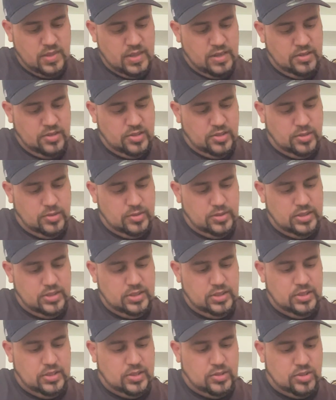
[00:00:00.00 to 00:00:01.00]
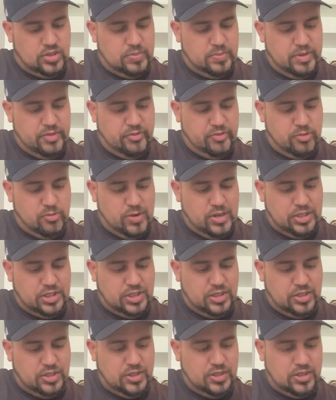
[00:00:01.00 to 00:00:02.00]
So, you know, Smith &
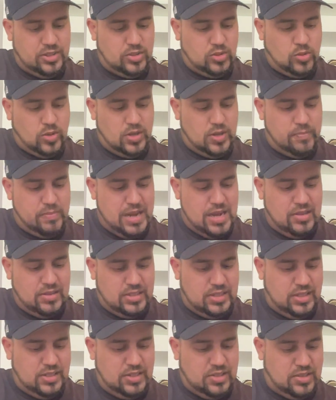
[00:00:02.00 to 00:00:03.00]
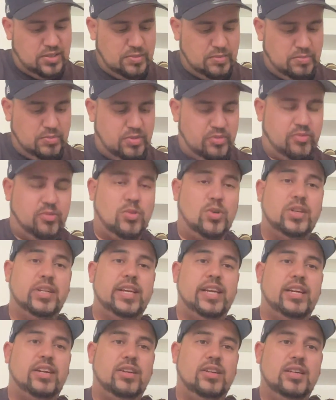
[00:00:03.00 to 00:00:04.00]
Wesson should have thought about this before
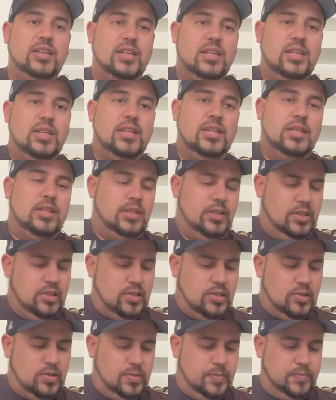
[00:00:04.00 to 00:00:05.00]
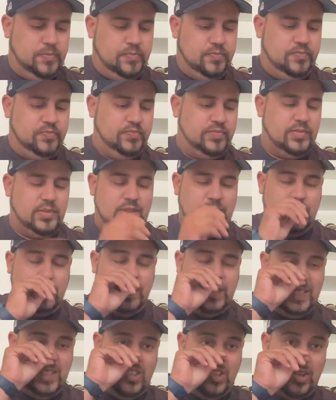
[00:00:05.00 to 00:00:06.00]
they, you know,
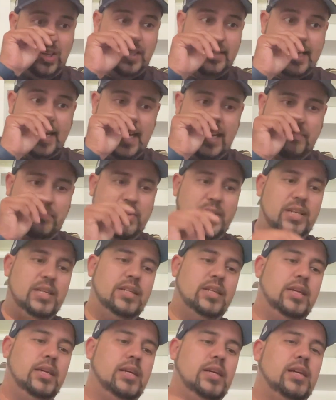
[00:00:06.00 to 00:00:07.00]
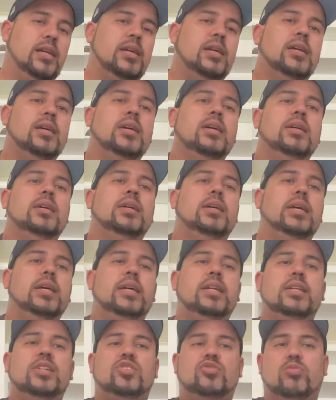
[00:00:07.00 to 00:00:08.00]
did all that, but
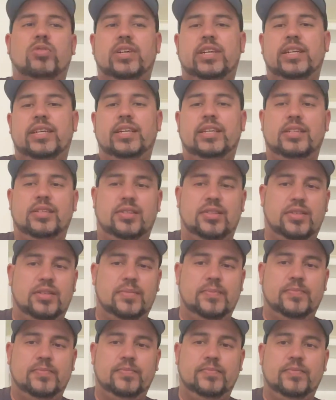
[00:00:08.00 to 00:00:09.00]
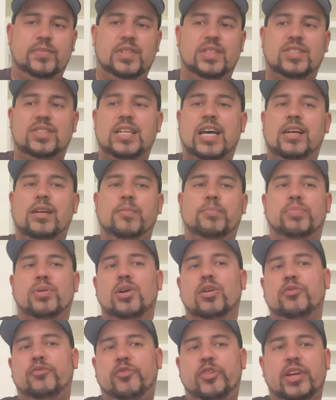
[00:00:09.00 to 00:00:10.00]
it is what it is. It's not a
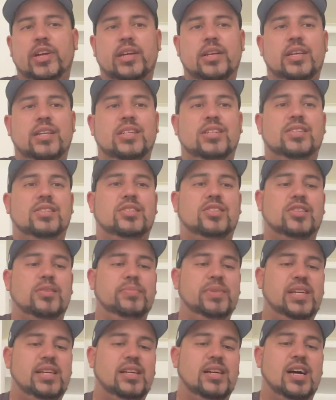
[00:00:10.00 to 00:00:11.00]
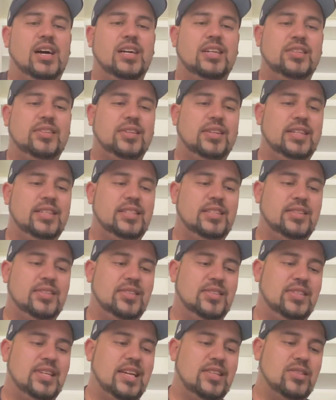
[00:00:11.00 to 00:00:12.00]
perfect, to me, honestly, this
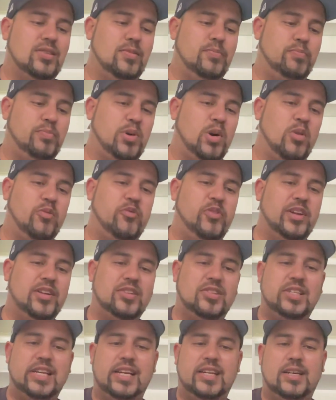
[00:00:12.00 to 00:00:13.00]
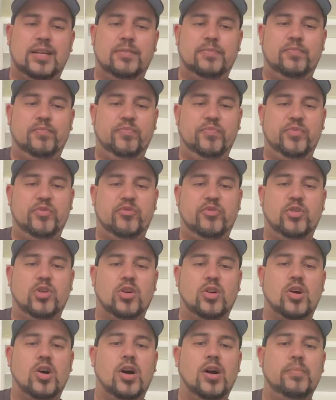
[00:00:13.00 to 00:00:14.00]
is not the perfect setup for
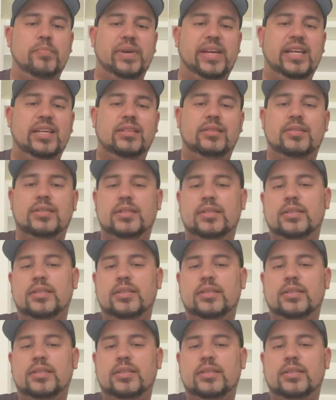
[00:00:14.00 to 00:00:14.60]
a carbine,